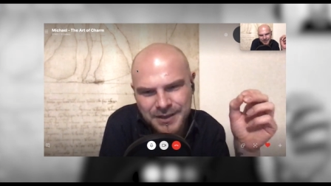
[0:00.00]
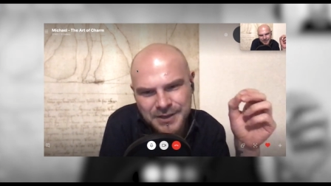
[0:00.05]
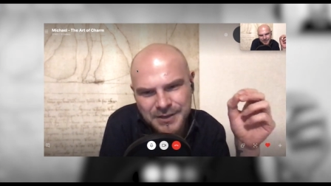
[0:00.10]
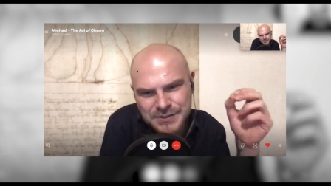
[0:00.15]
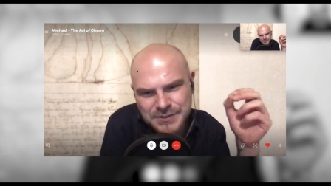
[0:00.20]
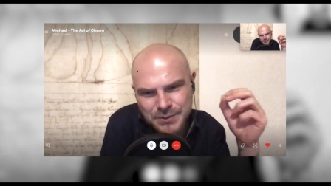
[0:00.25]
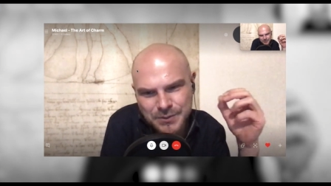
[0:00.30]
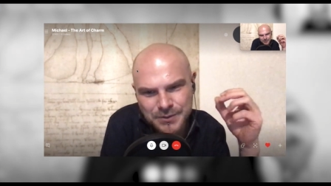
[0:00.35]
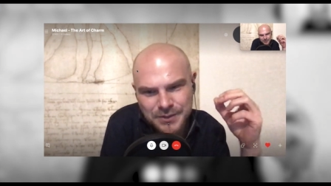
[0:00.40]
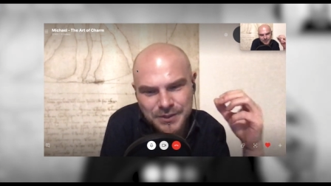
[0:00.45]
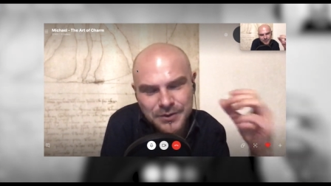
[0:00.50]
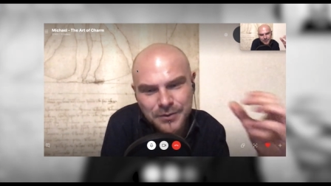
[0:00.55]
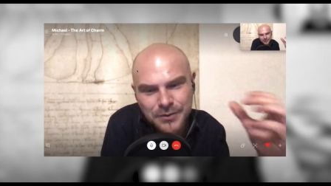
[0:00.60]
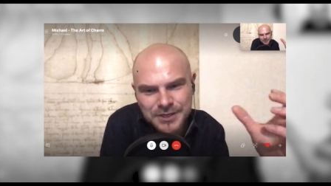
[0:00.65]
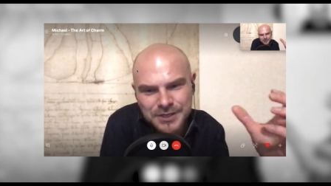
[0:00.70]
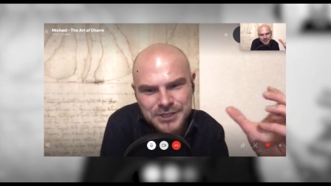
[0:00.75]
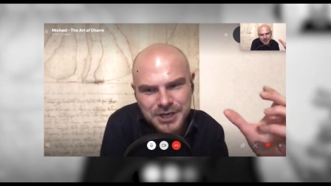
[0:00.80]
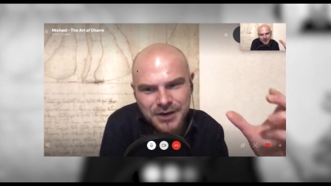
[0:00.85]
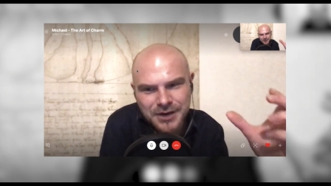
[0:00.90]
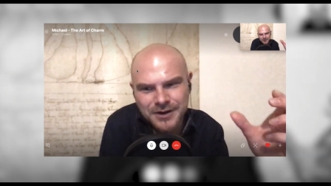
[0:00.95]
So, the
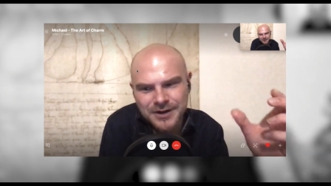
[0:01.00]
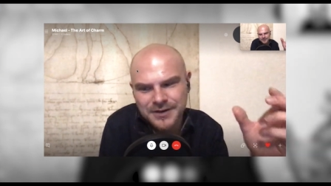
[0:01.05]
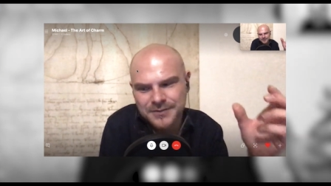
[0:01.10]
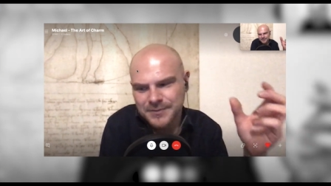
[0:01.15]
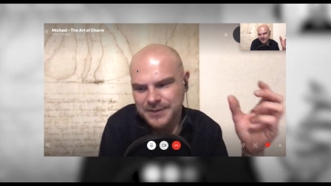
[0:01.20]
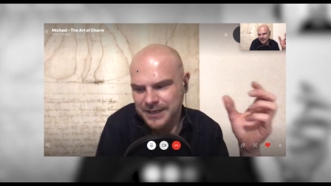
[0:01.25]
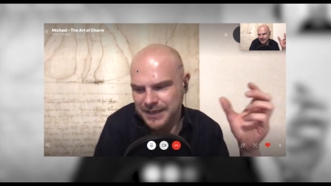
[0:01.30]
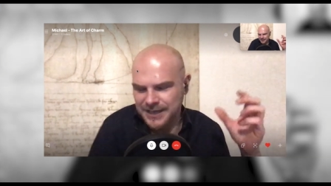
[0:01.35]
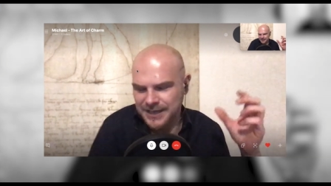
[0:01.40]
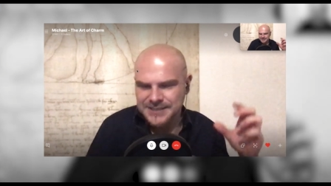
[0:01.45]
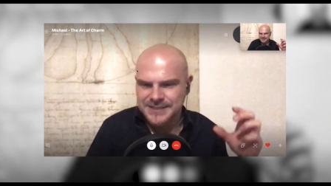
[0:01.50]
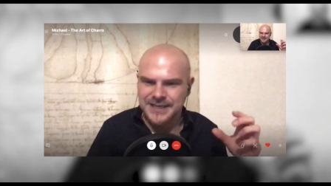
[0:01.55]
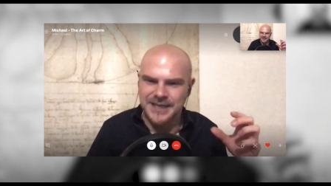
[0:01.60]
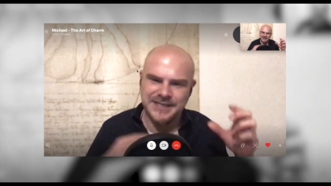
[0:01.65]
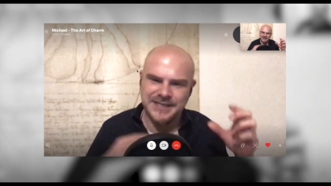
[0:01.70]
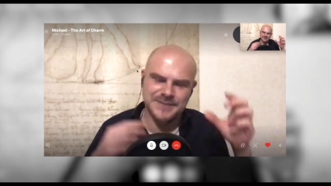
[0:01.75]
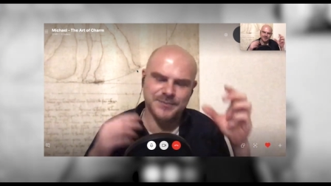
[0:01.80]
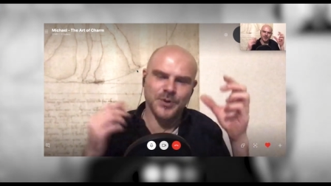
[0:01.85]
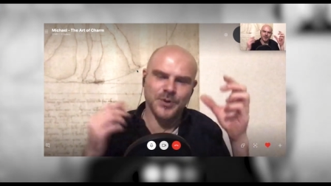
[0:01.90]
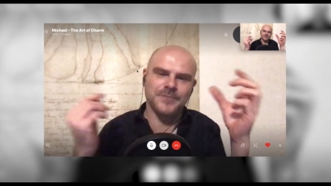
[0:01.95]
courage card is
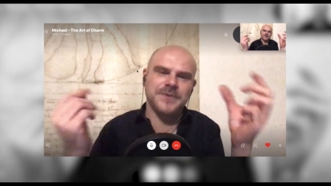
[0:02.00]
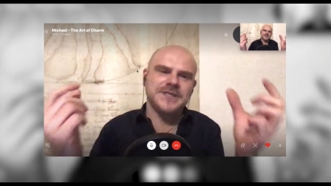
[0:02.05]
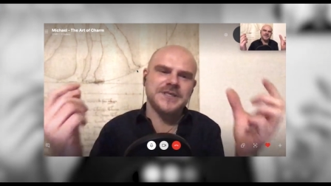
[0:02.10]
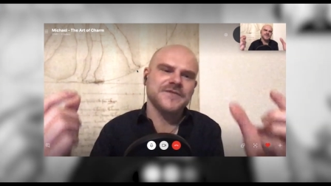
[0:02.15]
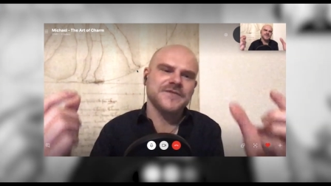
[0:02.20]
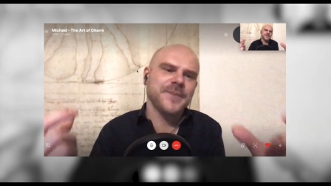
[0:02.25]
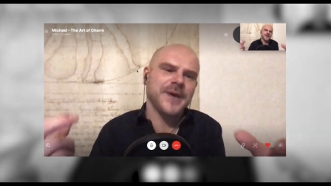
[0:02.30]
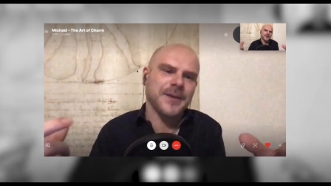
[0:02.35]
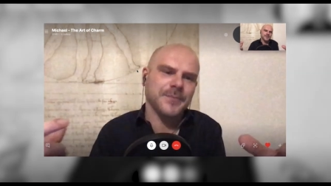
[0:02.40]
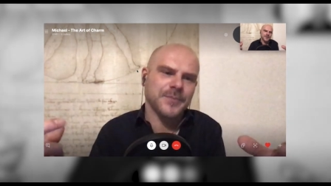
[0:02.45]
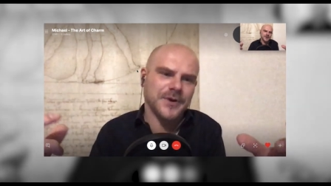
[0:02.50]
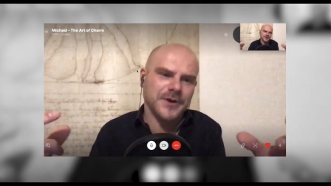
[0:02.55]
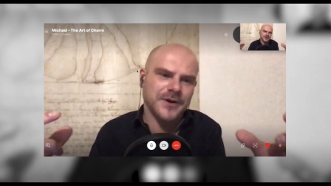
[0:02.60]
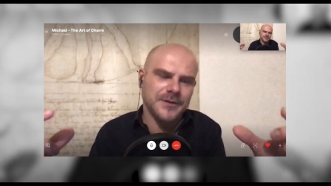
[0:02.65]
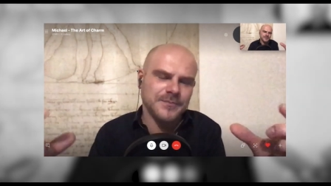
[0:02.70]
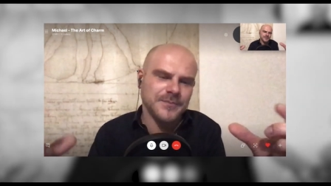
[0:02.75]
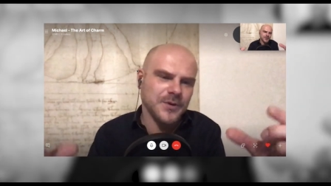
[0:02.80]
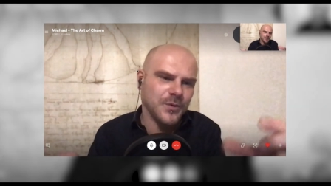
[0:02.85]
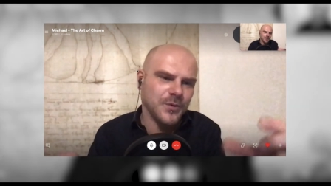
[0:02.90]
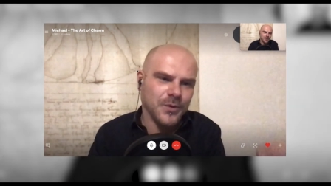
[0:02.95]
a small piece of
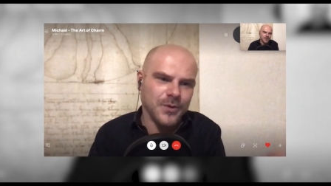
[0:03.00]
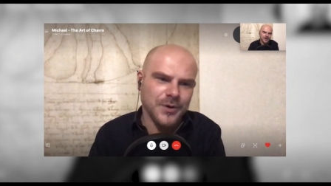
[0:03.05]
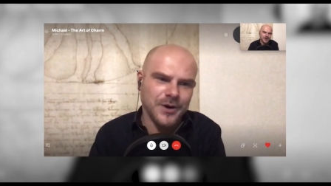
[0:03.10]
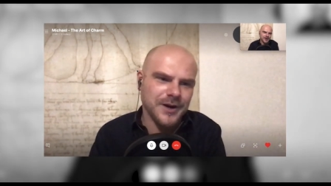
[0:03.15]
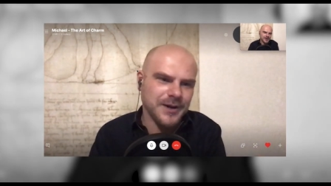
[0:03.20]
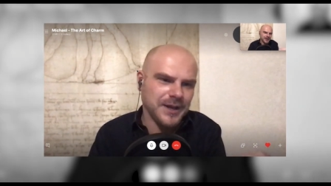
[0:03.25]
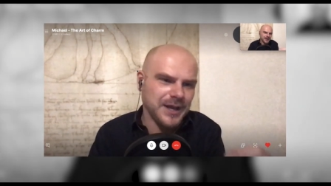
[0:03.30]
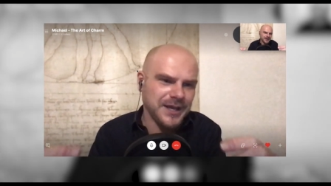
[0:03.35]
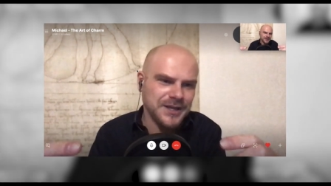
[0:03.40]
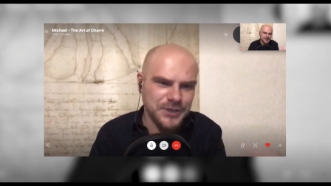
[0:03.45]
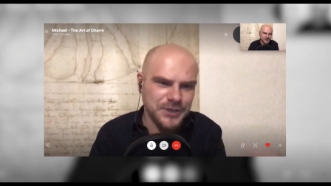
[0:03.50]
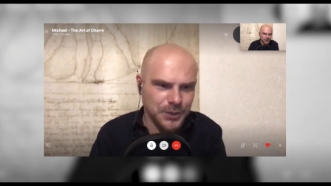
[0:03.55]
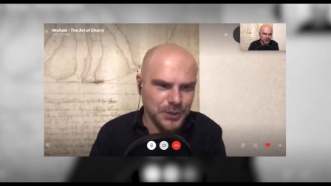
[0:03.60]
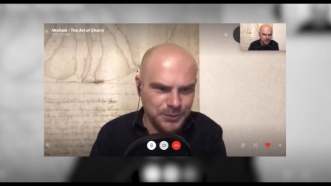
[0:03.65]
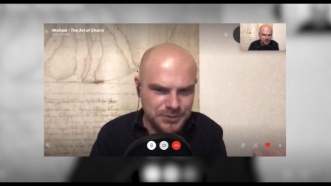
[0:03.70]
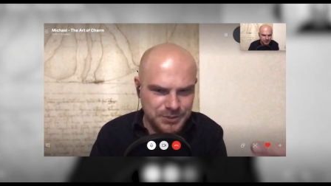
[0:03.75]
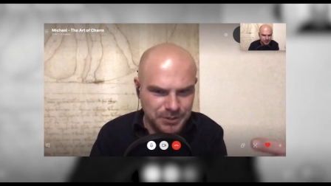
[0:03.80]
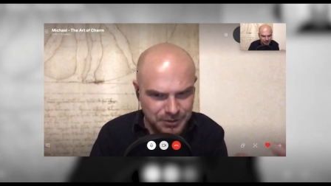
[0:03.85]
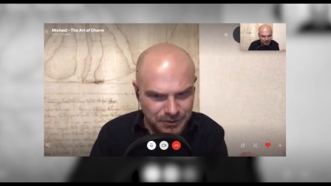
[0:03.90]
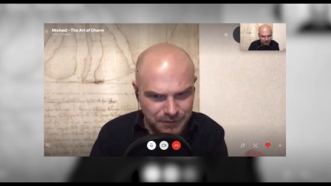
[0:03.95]
paper or a
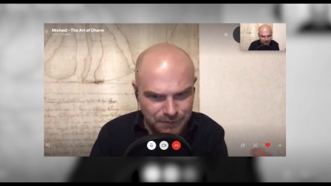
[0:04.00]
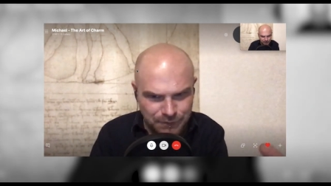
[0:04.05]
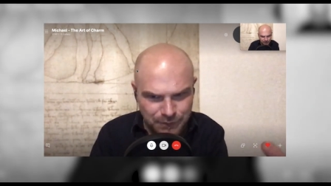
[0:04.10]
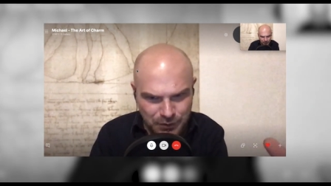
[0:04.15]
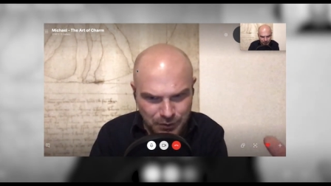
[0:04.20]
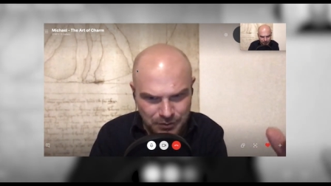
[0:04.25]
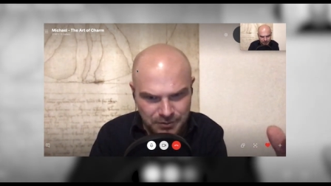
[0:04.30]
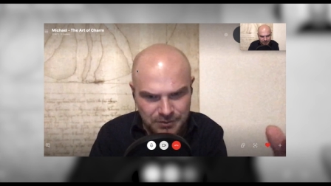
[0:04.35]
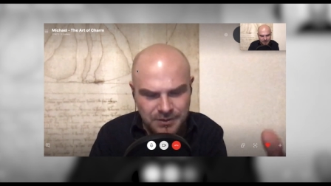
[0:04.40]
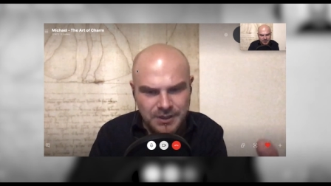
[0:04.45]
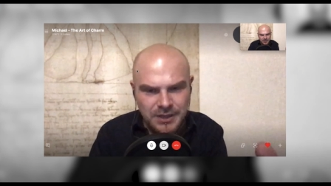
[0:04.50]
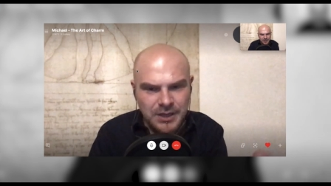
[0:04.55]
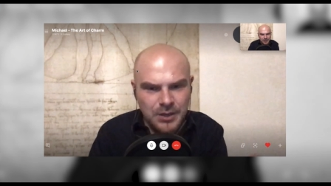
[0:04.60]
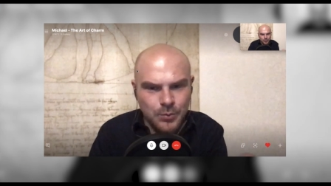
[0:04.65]
note on your phone